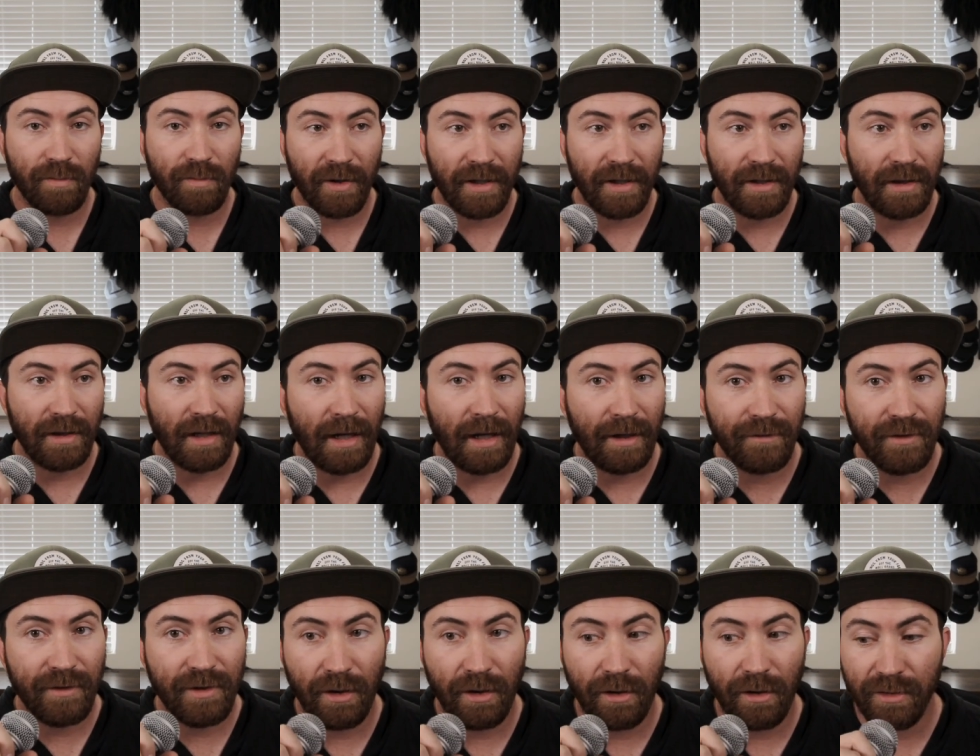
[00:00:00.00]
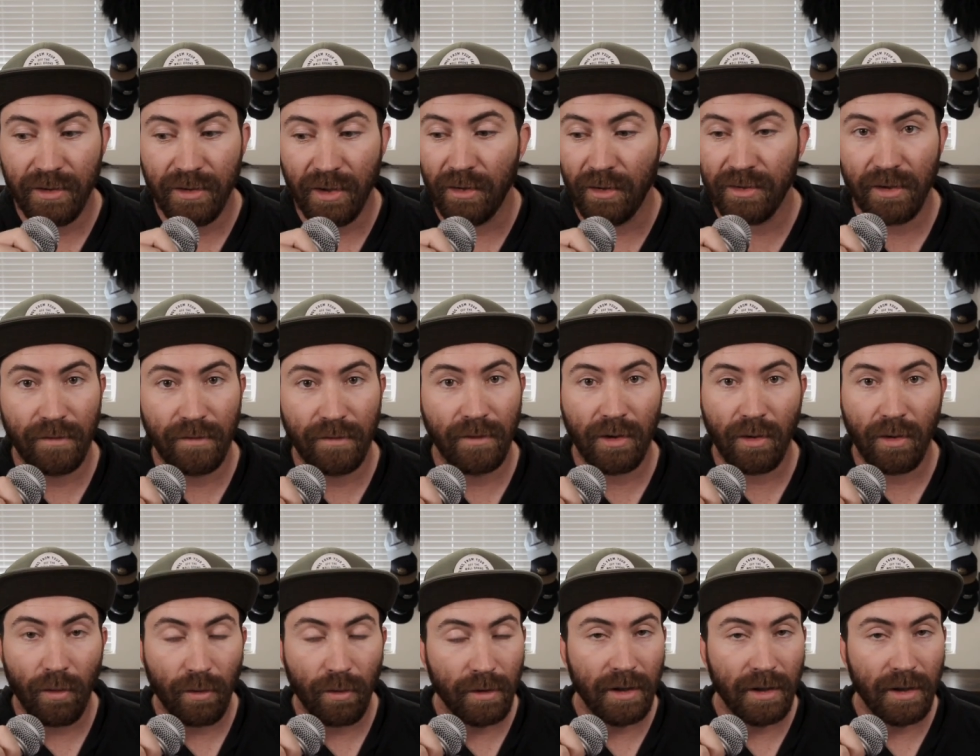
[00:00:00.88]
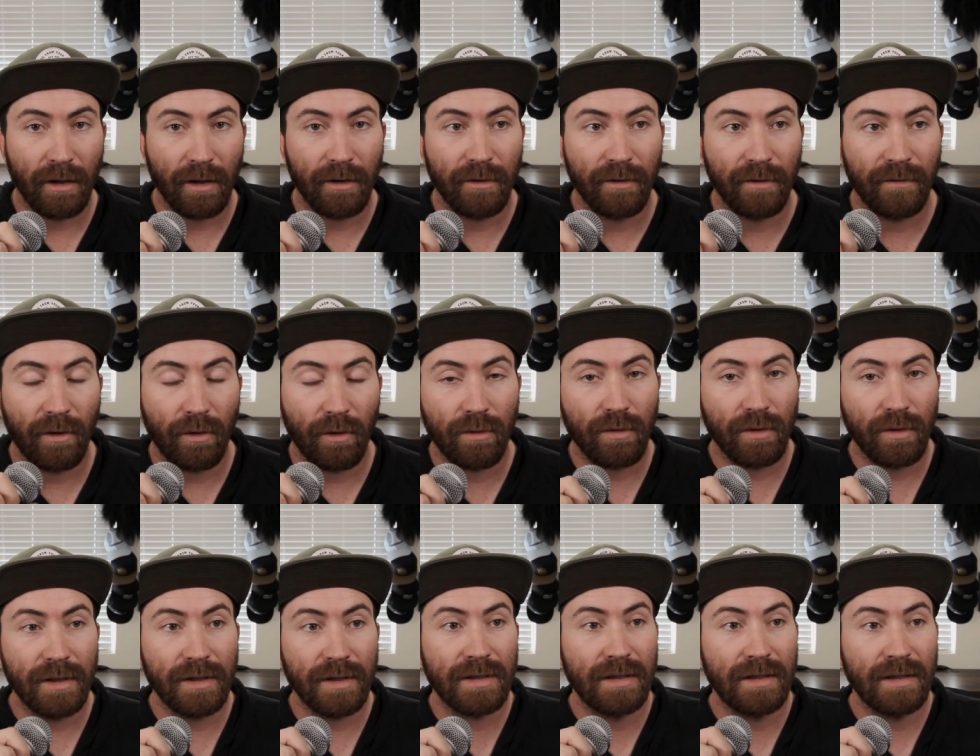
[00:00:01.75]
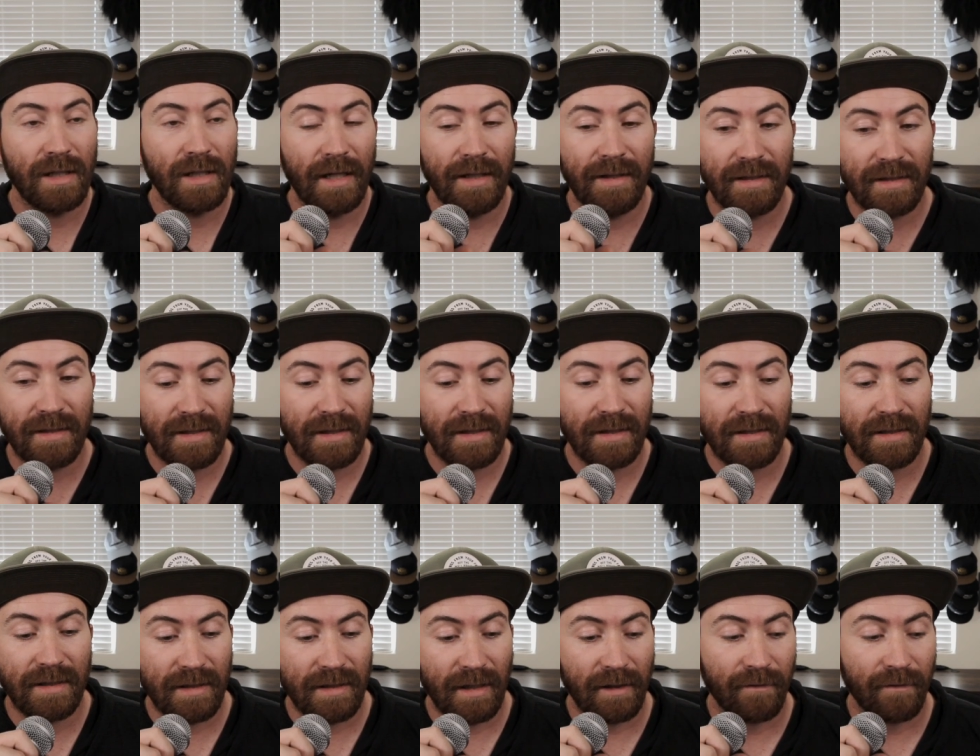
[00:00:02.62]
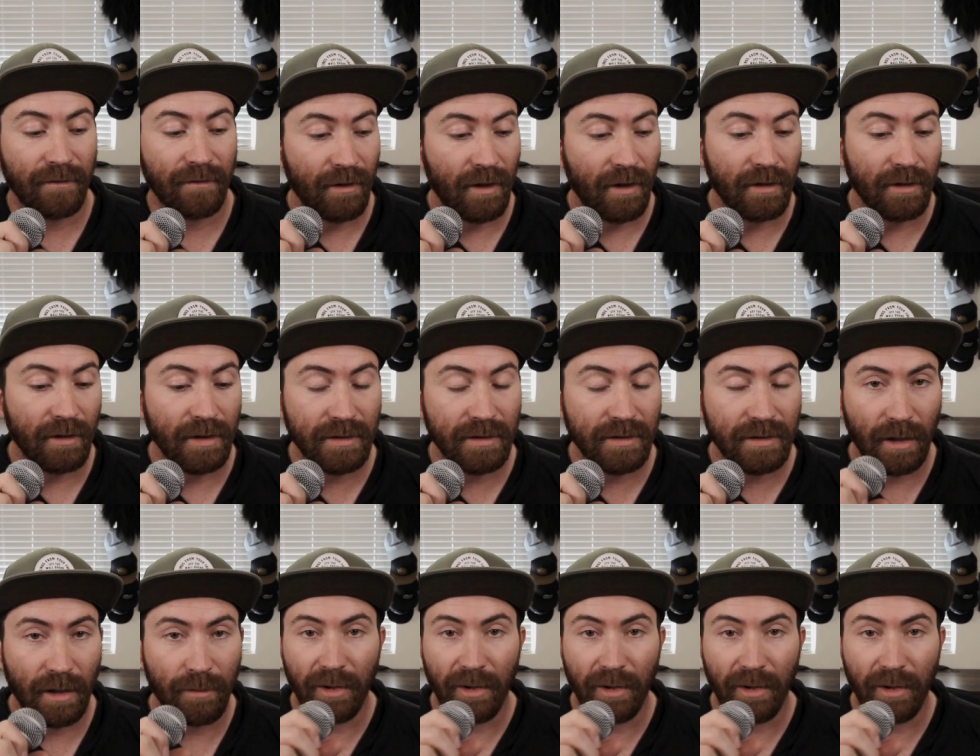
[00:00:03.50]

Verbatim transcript: playing live shows, also recording other vocalists, and this thing is like flawless.